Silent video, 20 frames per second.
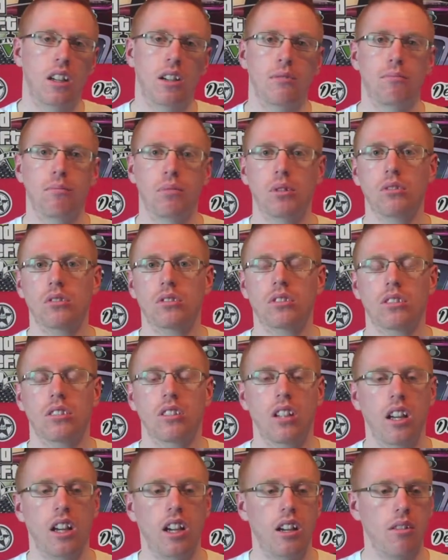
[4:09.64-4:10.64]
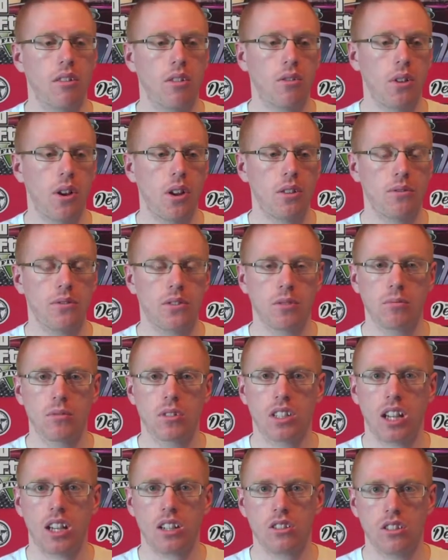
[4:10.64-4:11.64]
But throughout the film there's
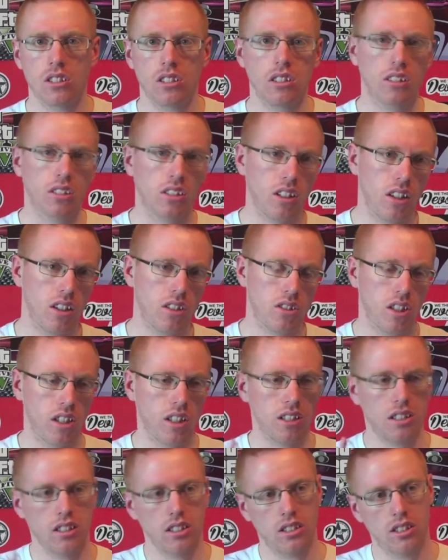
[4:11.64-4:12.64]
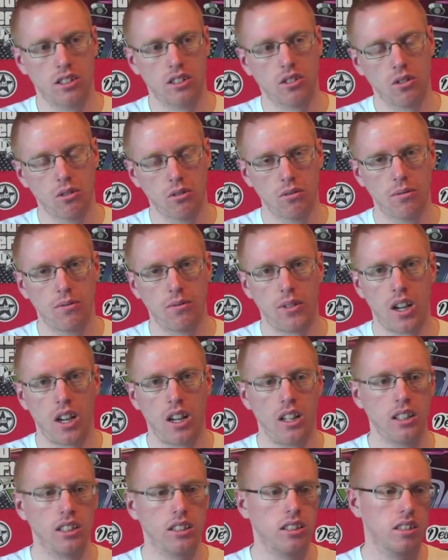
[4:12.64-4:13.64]
action, there's car chases, there's
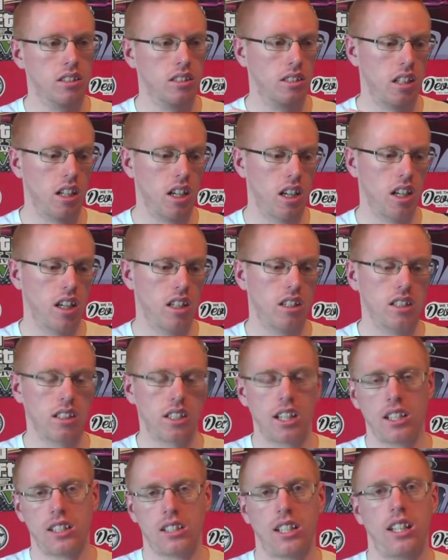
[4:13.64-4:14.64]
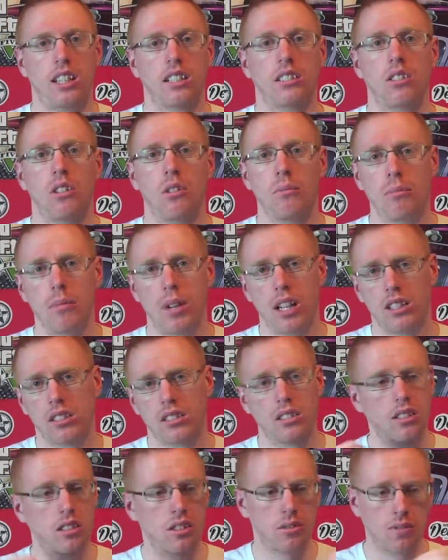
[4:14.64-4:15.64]
gunfights, there's hand-to-hand combat,
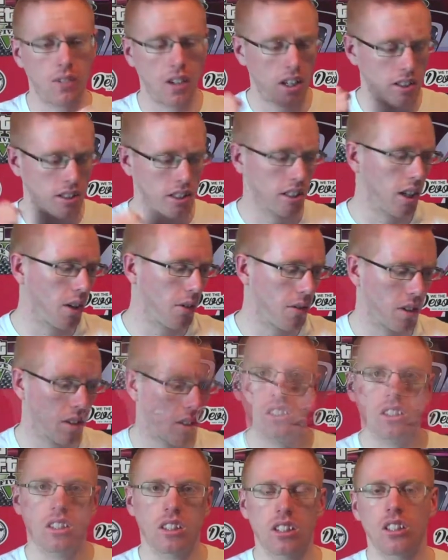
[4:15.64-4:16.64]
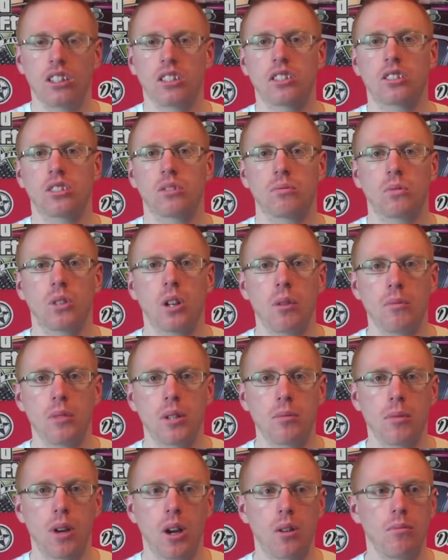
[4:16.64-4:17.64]
so there's fighting going on. There's some comedy
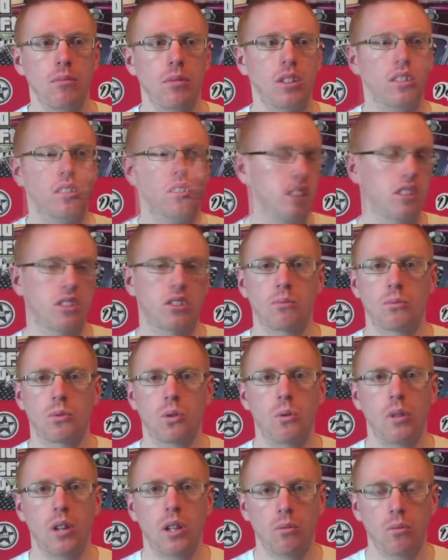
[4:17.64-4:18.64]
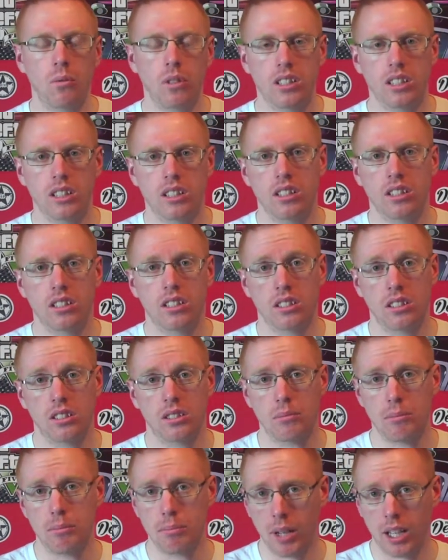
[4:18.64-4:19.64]
moments, there's some quick wittiness, there's
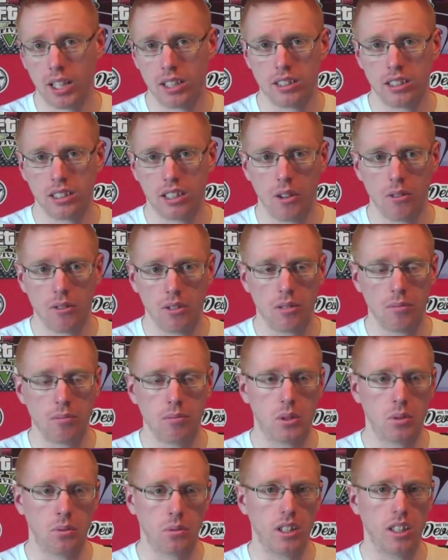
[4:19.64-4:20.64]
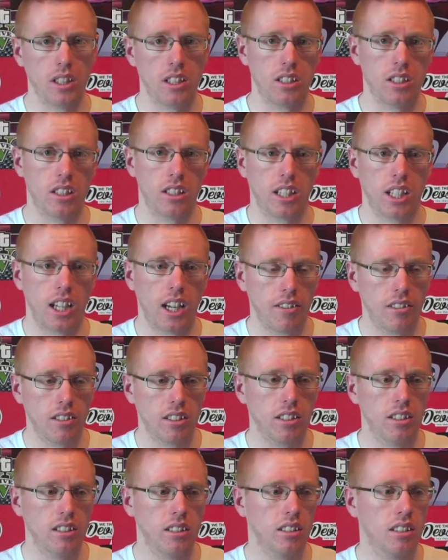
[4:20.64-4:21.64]
some banter going on between each of the
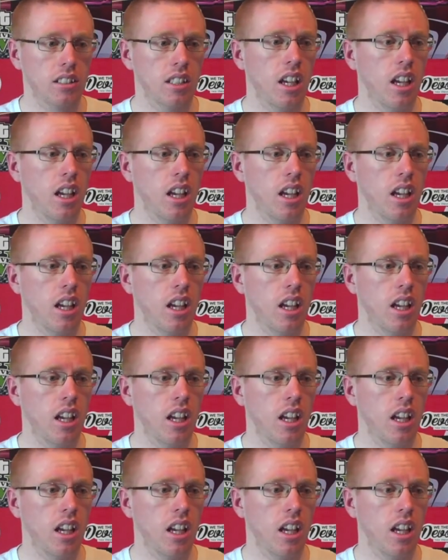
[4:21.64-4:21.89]
characters.